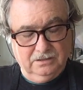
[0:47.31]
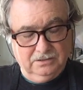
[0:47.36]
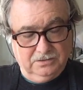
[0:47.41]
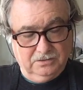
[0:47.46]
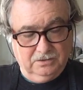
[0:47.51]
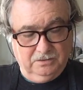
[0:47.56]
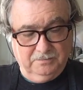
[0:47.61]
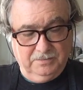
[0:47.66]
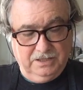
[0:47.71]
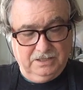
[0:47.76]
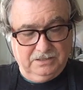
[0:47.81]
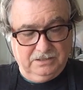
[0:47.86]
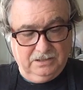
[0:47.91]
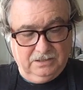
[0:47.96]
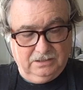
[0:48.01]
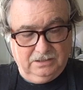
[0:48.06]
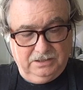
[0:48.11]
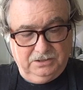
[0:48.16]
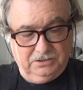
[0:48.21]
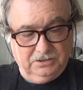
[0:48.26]
So I'm
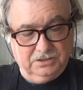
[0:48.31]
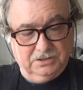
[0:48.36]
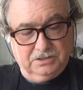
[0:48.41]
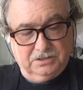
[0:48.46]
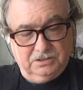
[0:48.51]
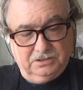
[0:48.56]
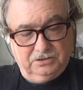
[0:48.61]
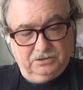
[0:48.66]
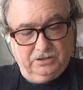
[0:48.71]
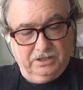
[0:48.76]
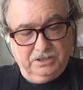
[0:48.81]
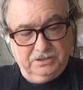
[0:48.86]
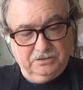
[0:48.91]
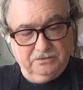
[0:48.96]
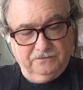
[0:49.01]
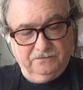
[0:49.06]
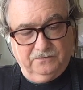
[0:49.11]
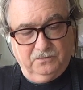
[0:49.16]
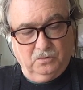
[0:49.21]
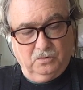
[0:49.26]
basically just trying
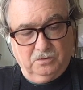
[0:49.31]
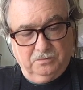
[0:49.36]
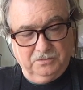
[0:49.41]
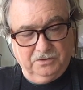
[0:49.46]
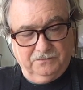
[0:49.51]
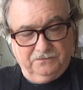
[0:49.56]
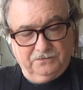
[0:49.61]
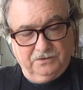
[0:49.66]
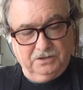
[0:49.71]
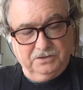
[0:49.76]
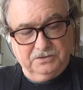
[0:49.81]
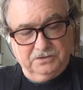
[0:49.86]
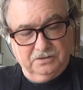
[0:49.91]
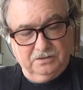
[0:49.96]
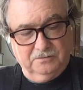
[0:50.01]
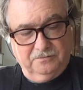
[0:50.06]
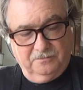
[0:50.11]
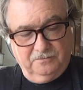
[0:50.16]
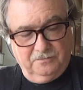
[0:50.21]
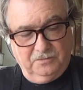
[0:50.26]
to form the front
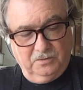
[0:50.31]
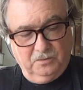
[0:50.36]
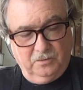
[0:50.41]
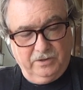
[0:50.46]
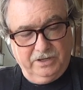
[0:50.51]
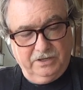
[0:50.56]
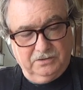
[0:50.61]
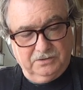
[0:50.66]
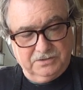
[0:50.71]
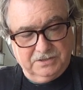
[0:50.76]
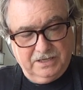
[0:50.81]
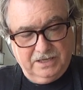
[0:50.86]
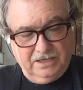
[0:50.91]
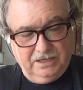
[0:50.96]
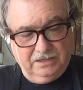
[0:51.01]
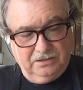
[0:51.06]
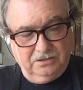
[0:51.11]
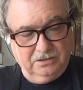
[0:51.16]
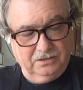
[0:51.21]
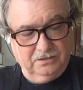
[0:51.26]
of the whale's
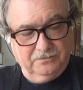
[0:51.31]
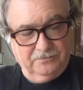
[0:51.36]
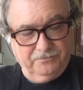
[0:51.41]
head.